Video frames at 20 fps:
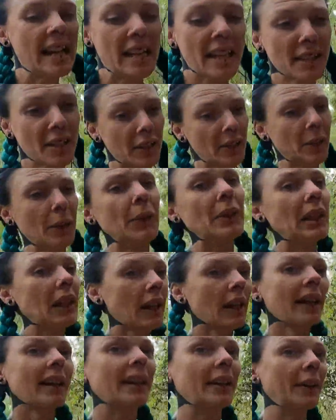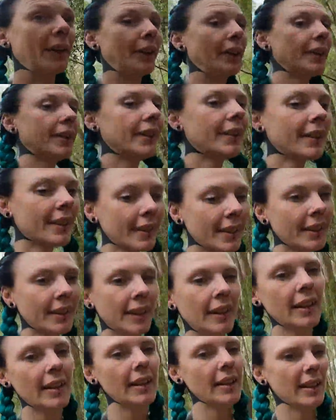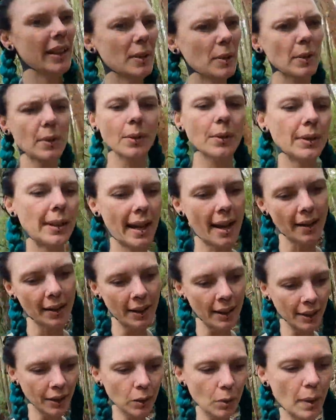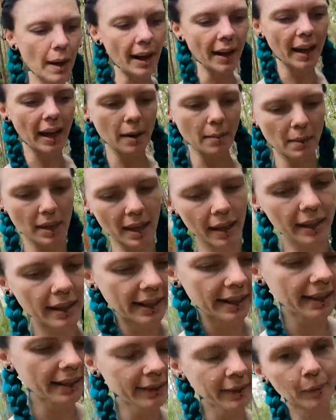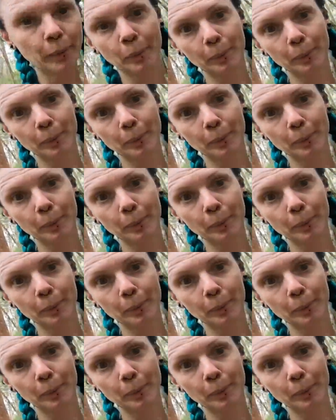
this is good cardio. This is all downhill when I came down here.